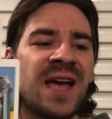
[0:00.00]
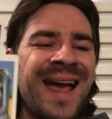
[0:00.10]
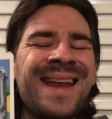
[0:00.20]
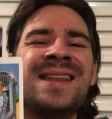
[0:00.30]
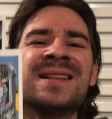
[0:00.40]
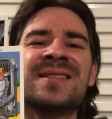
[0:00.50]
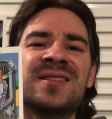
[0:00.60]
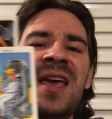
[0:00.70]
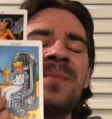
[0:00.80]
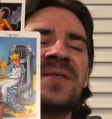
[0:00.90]
and in the
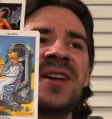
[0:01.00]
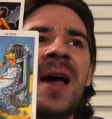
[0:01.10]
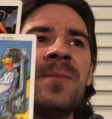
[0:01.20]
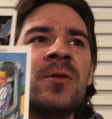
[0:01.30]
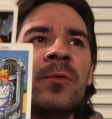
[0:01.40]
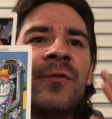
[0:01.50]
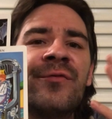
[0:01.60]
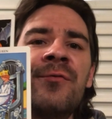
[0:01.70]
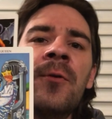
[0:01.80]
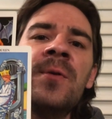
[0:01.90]
same time you will
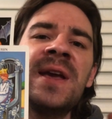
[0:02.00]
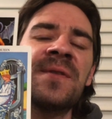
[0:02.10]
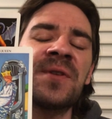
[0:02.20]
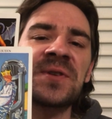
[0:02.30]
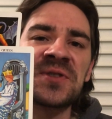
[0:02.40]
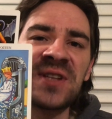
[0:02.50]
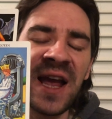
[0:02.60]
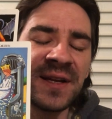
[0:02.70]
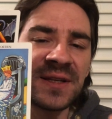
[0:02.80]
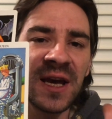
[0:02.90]
fully
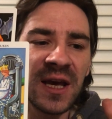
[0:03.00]
understand